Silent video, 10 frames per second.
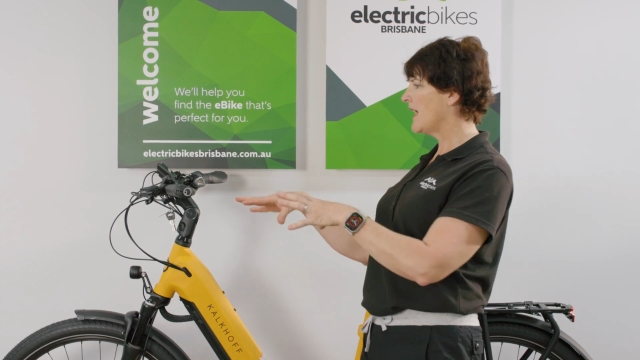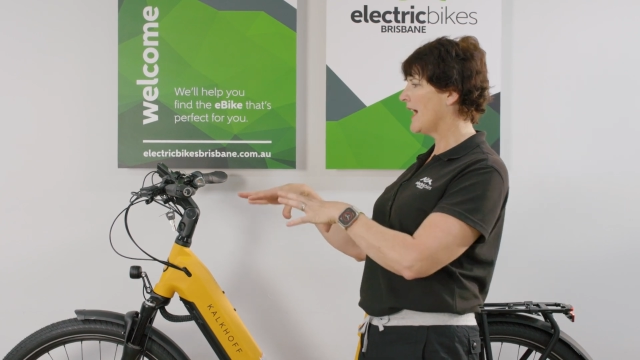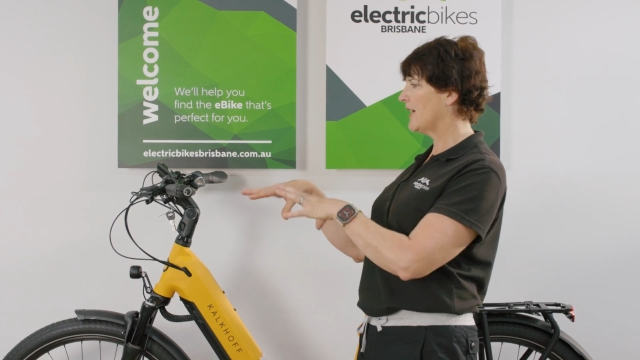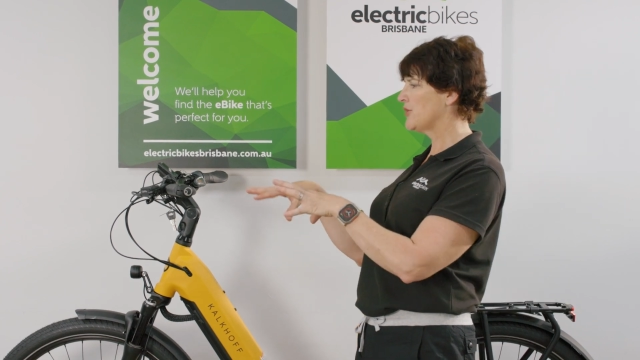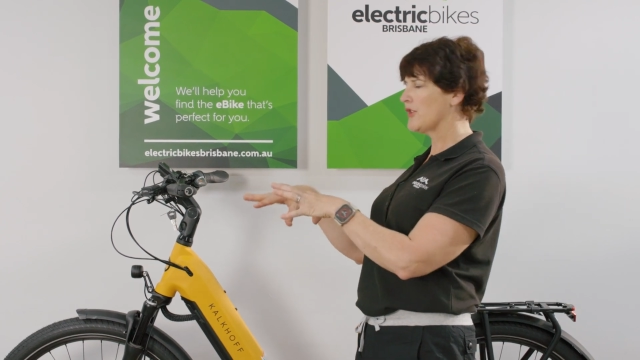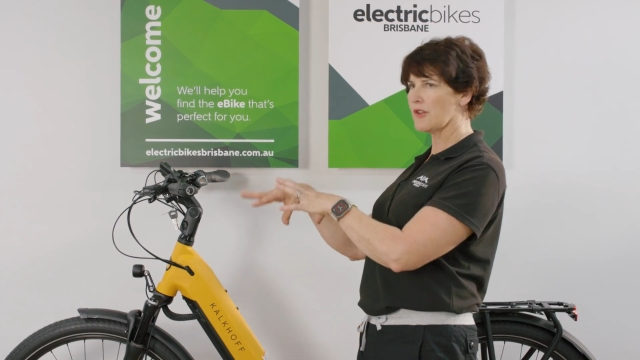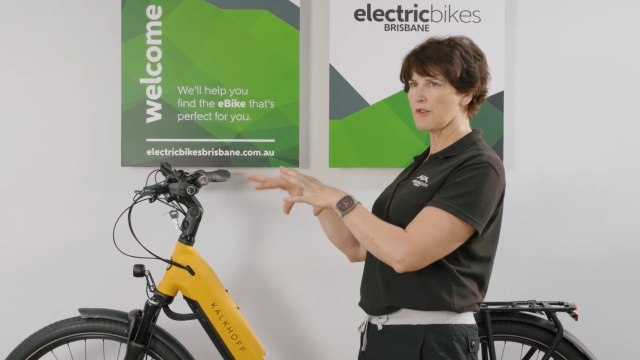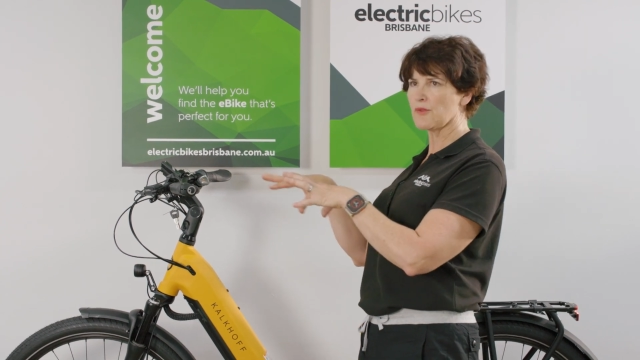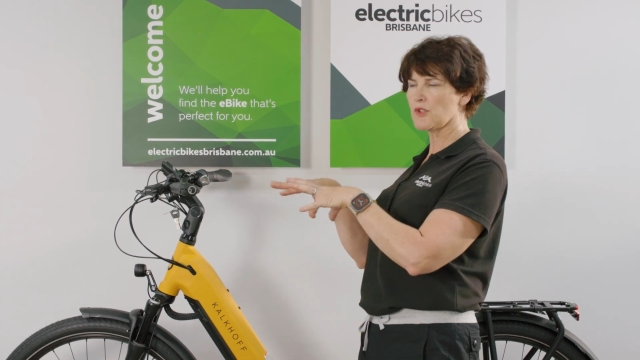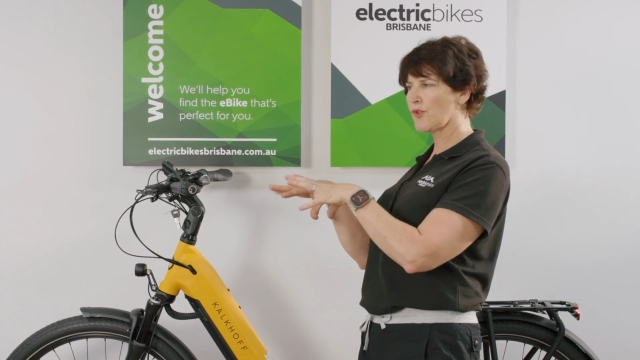and you
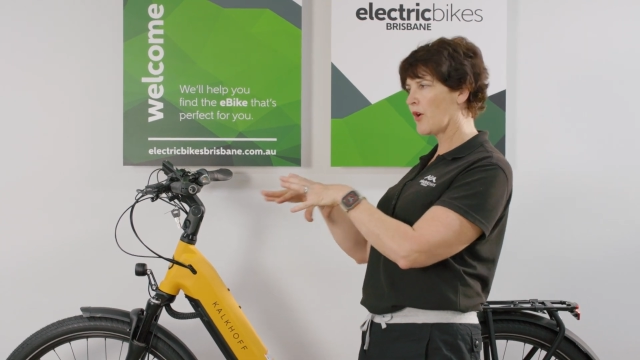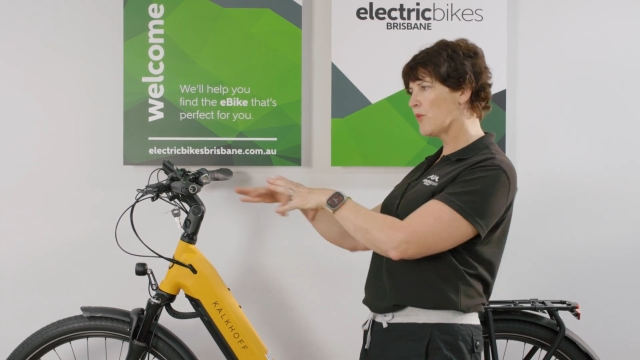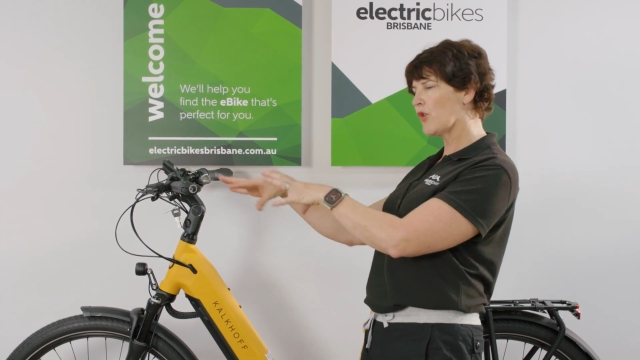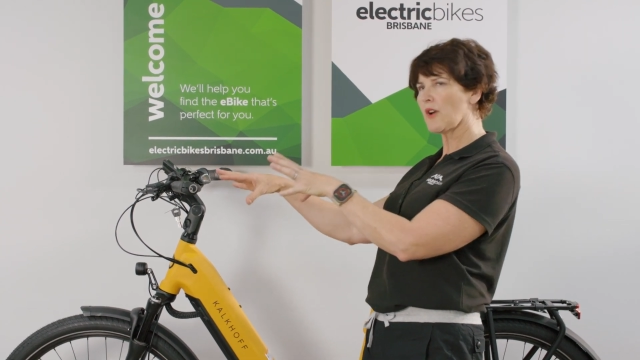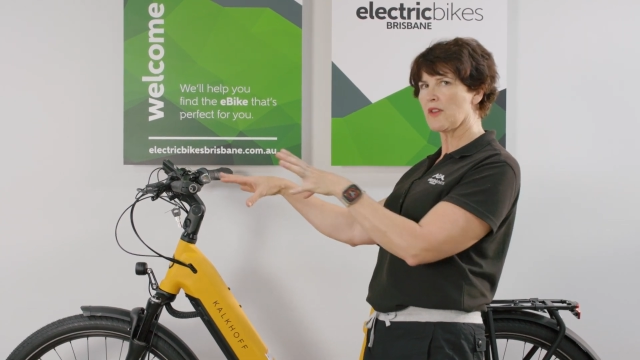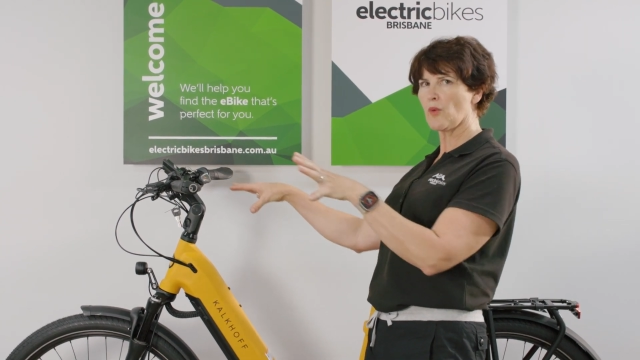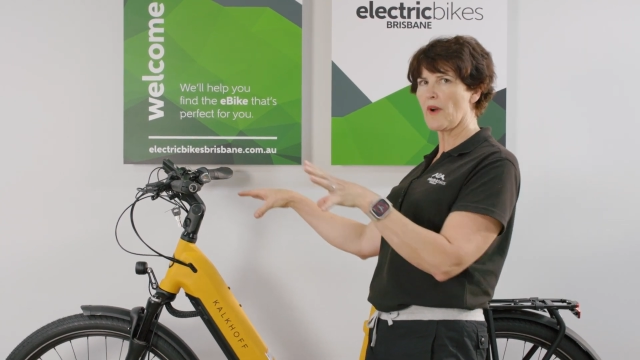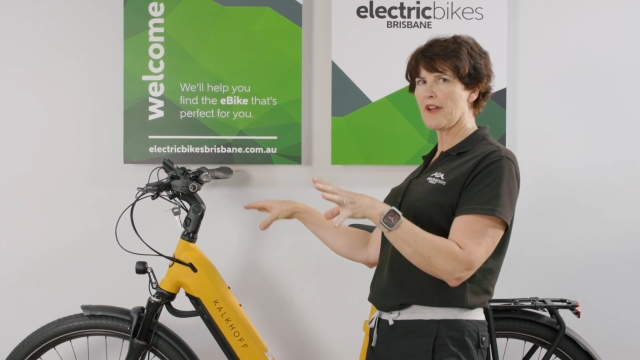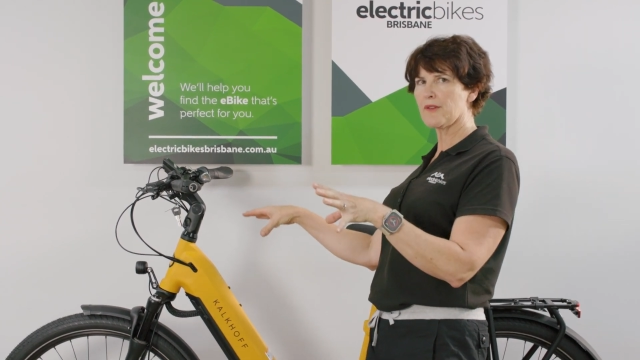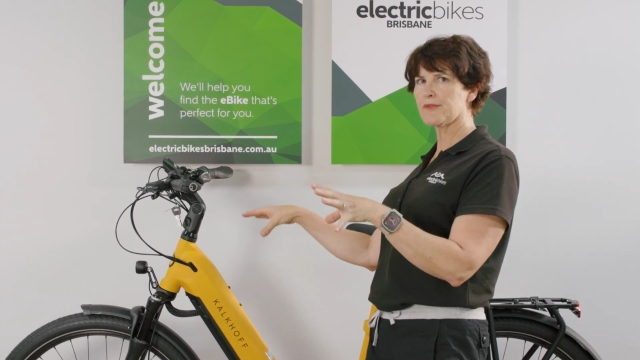have got more in the
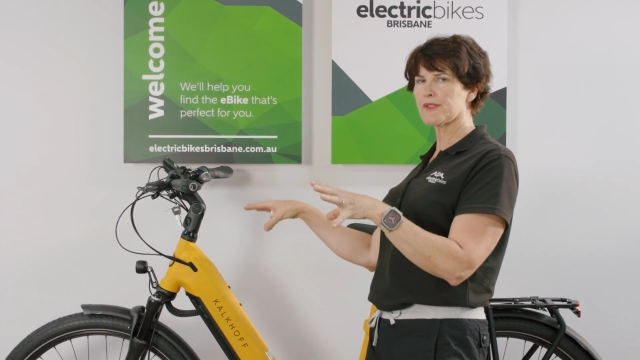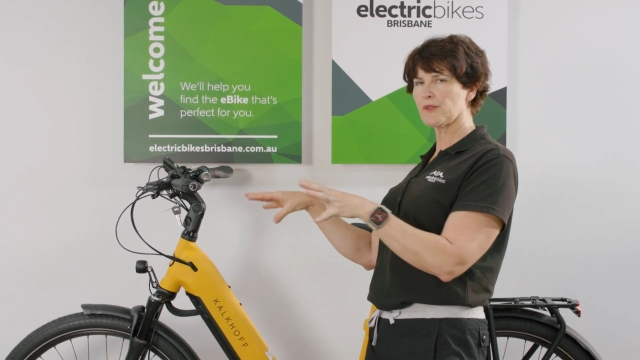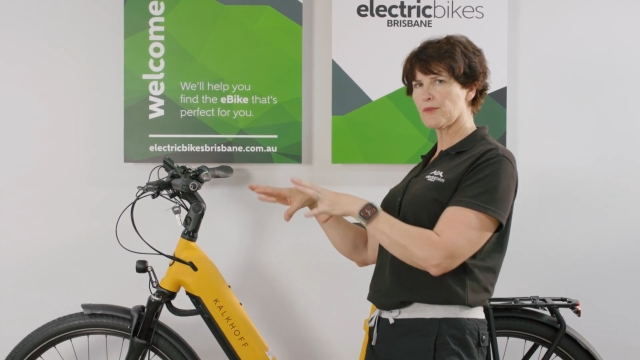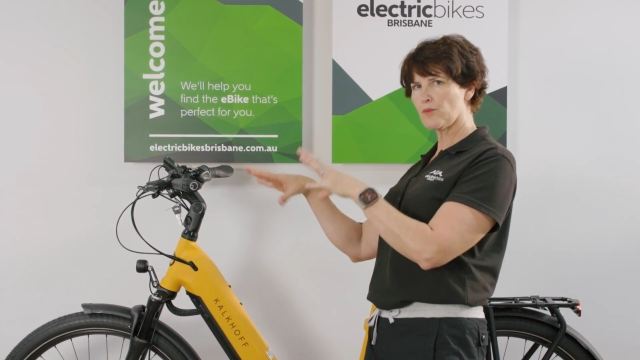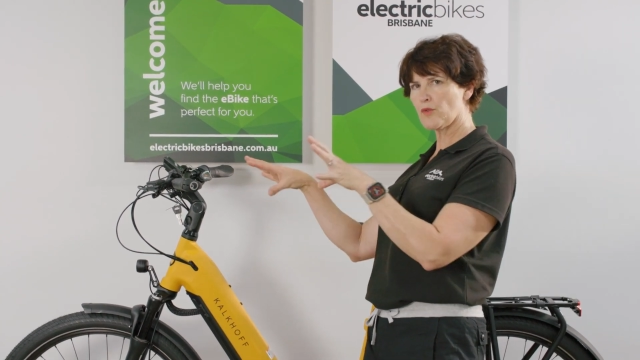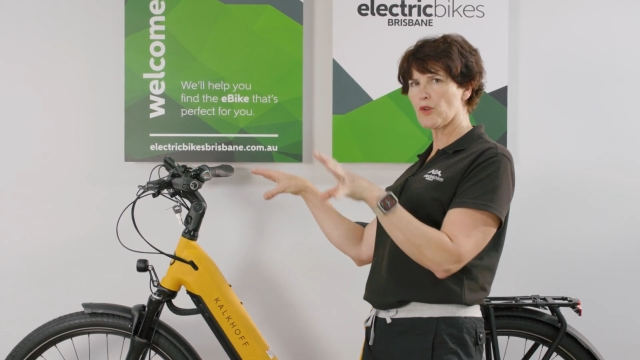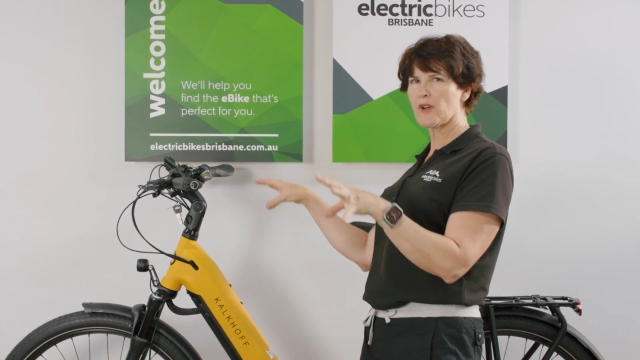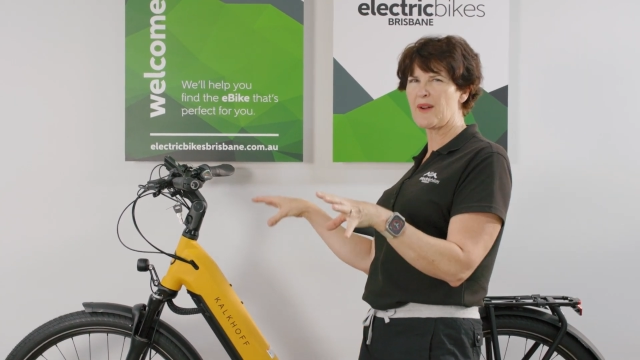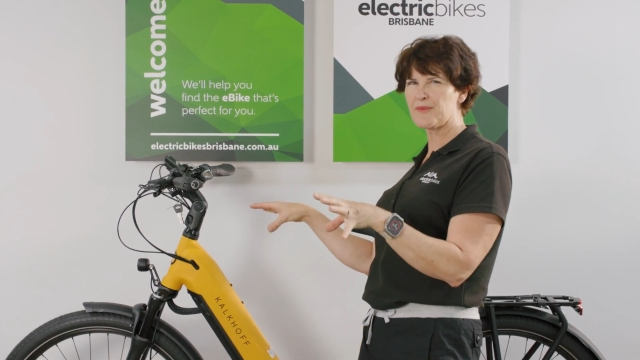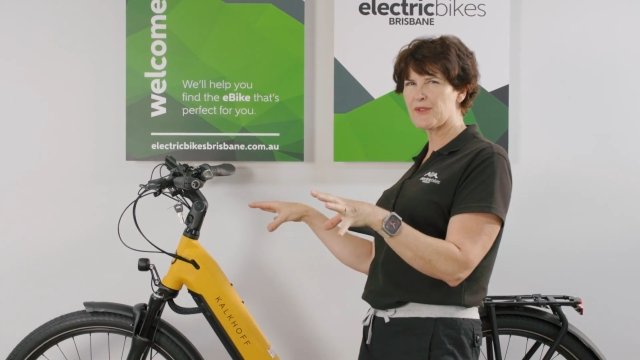way of sort of real
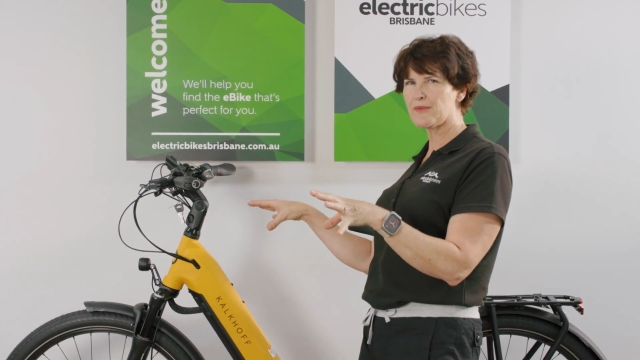comfort